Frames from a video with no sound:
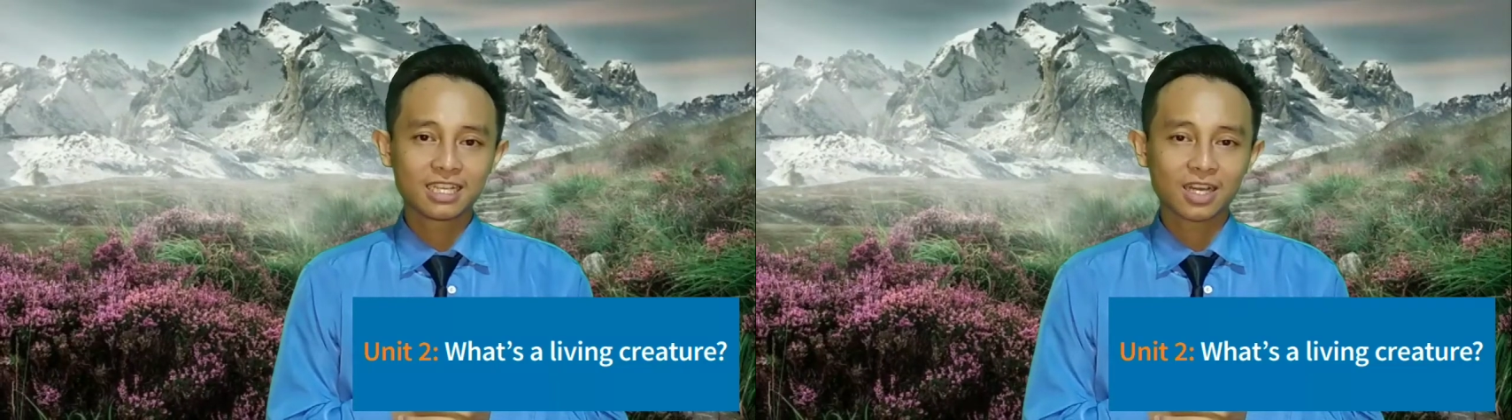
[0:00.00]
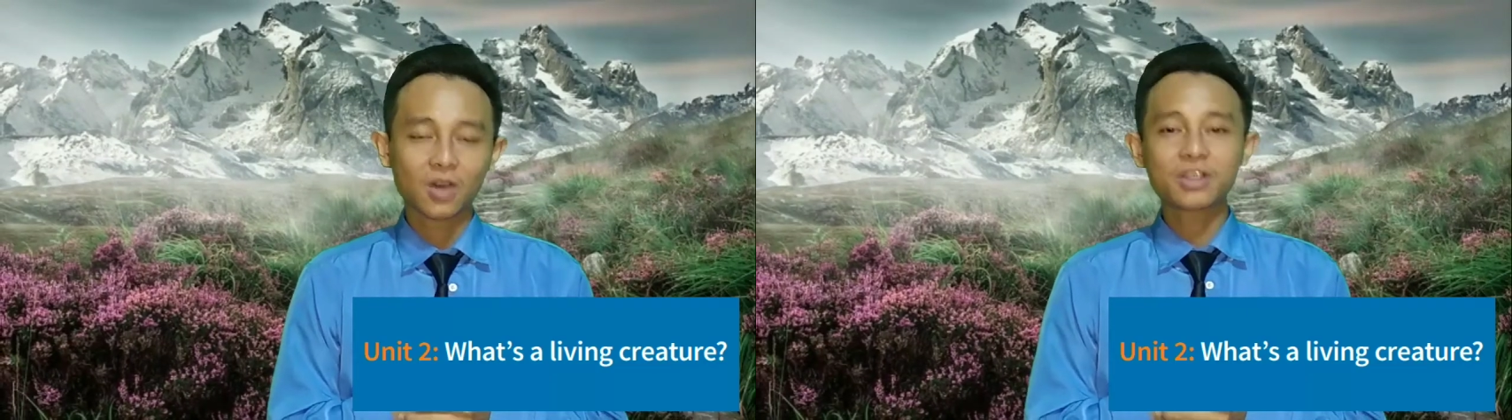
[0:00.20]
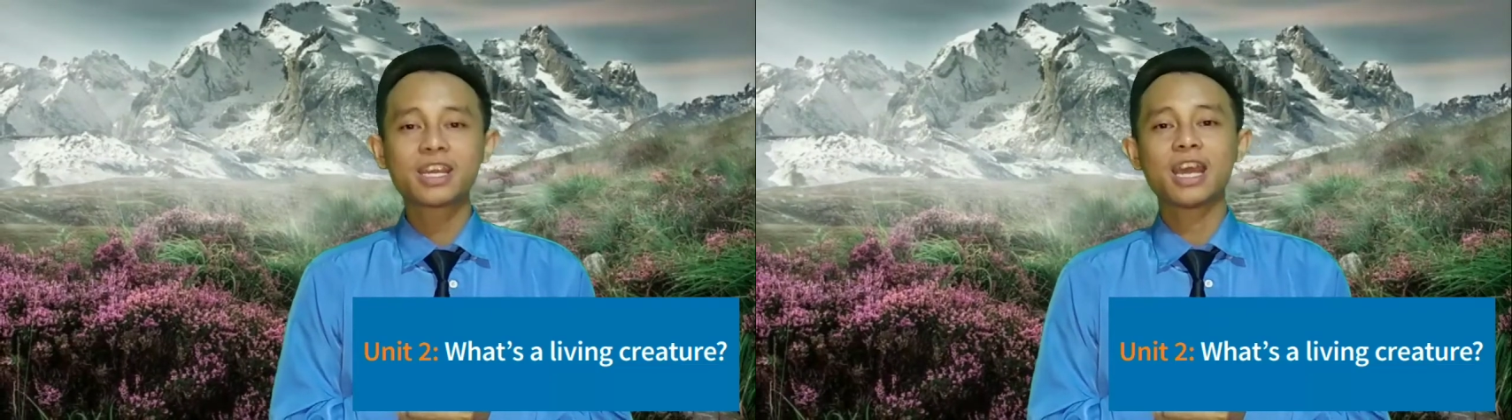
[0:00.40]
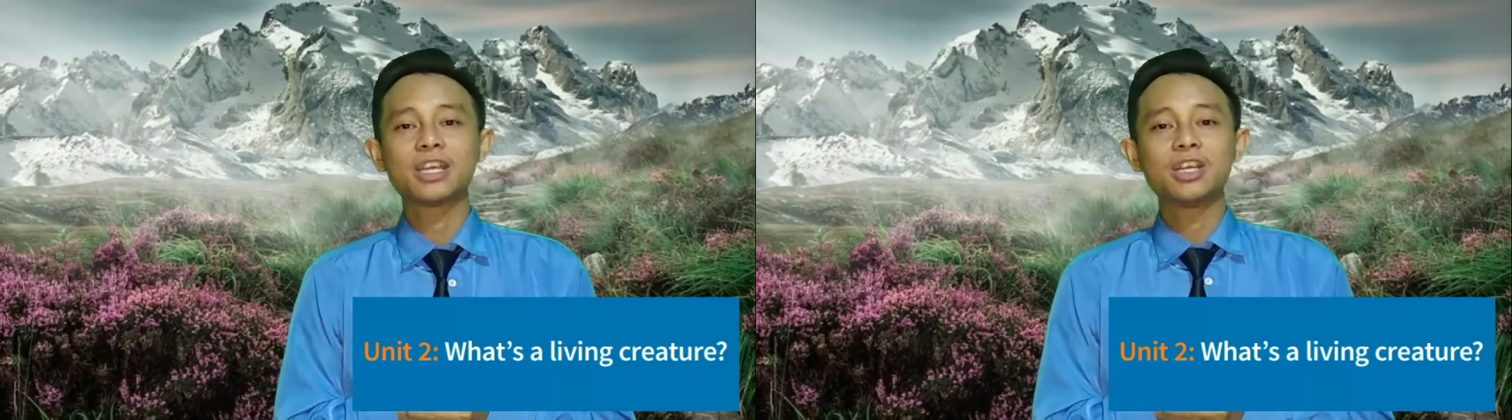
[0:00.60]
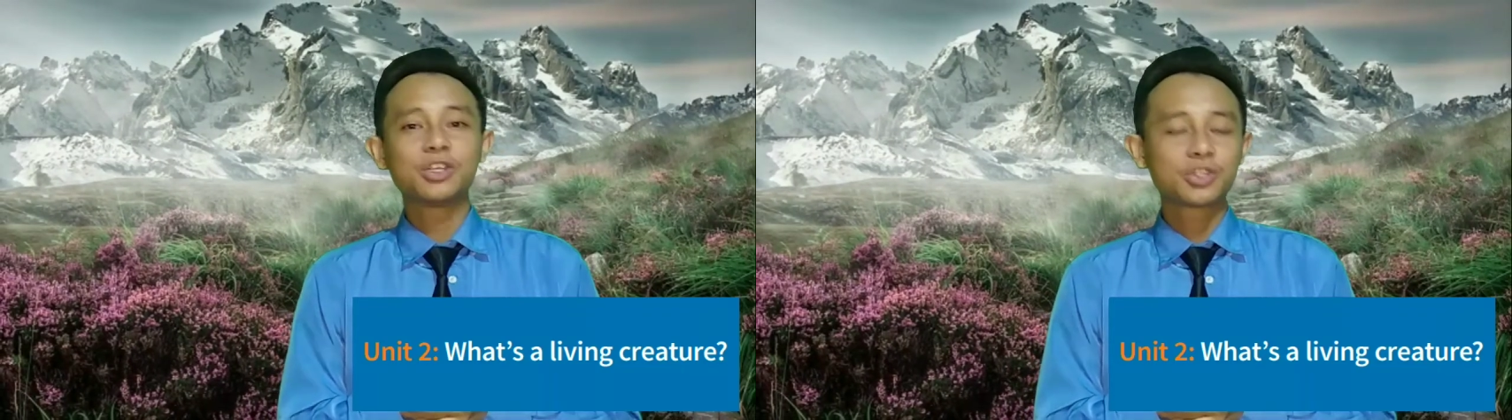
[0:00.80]
Okay,
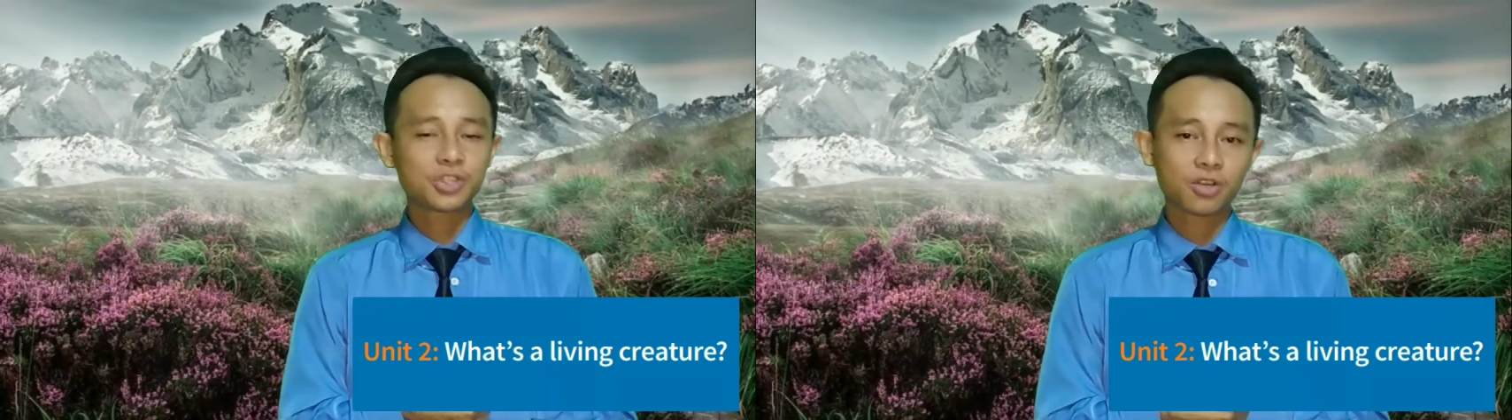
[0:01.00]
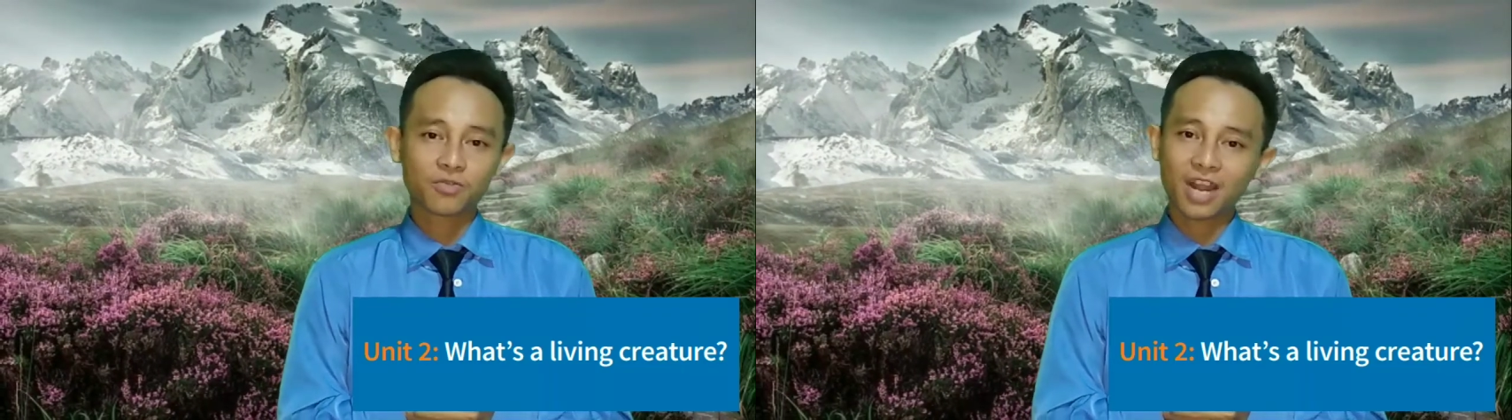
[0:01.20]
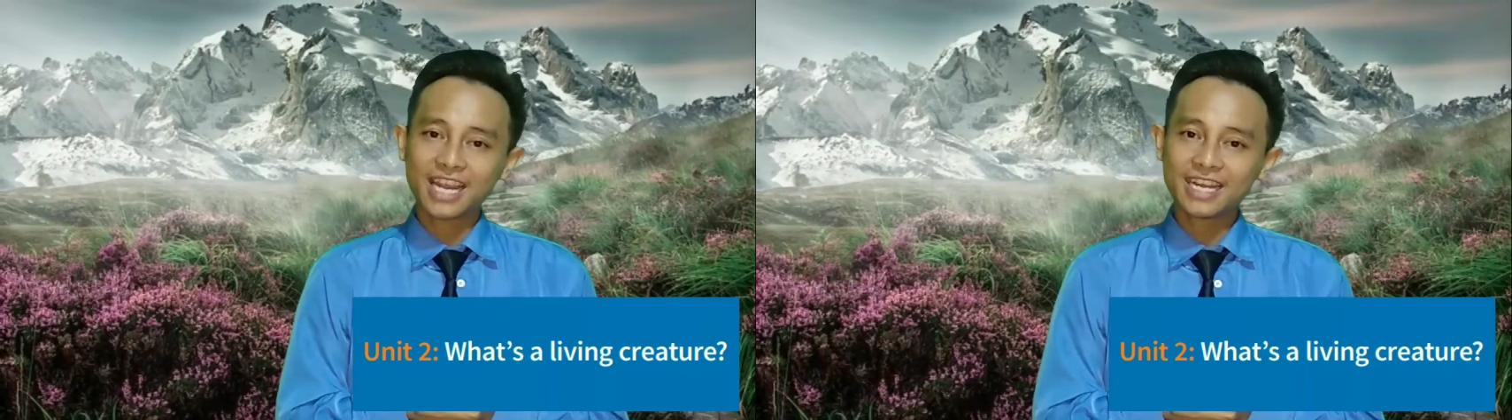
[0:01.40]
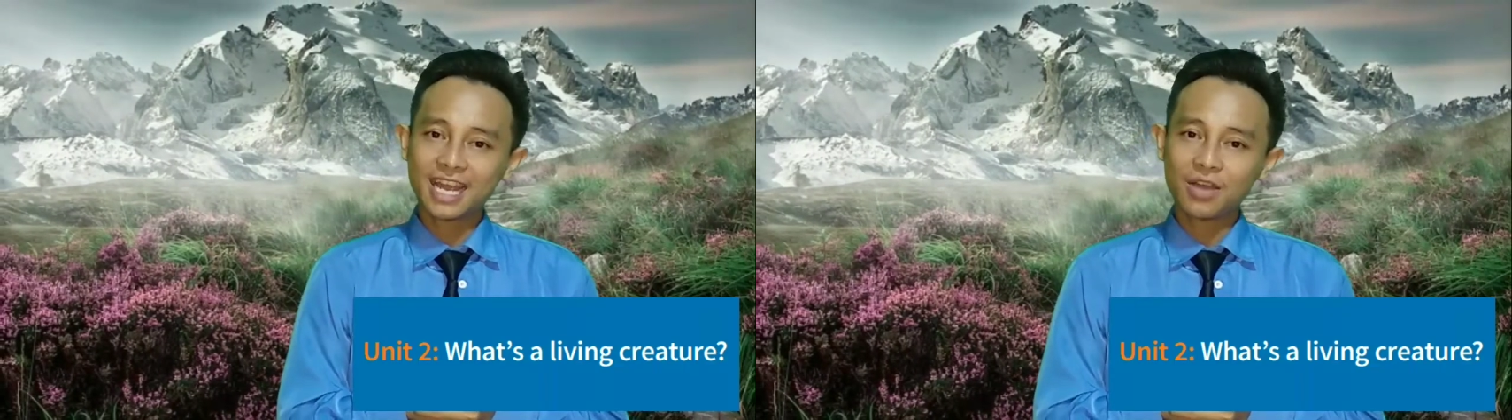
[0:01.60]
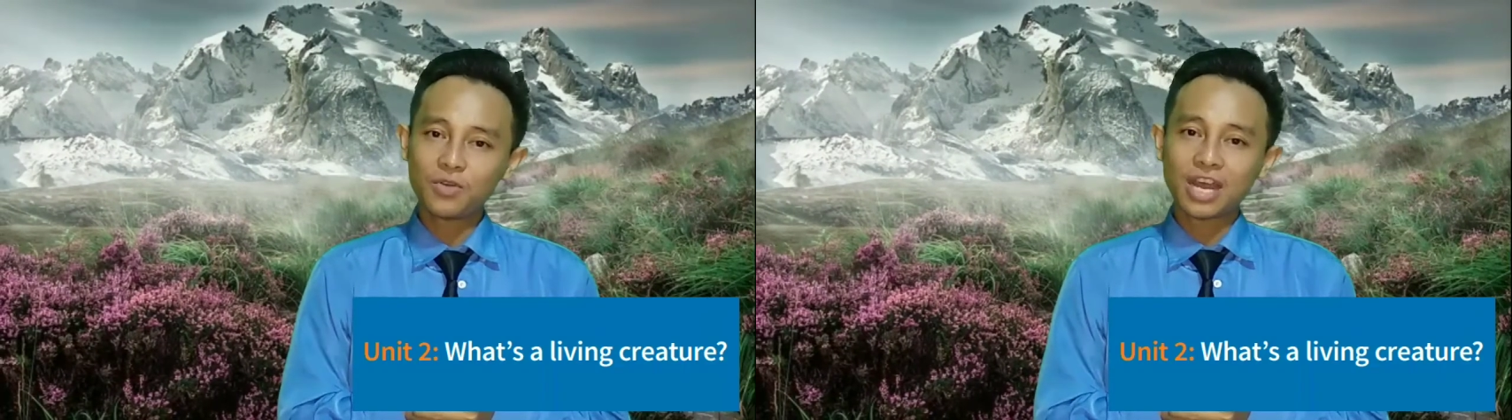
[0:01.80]
so right
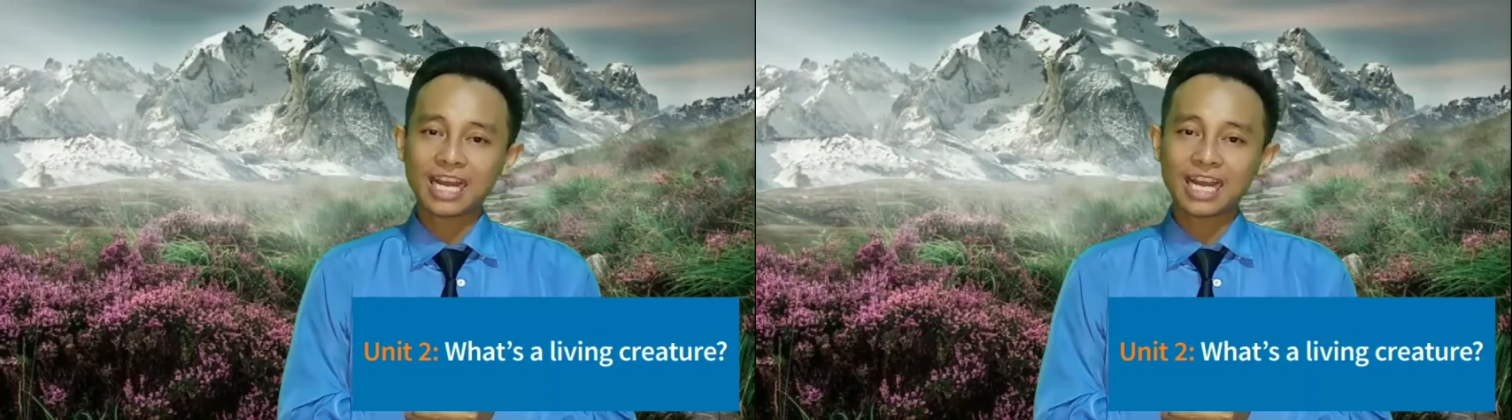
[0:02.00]
now,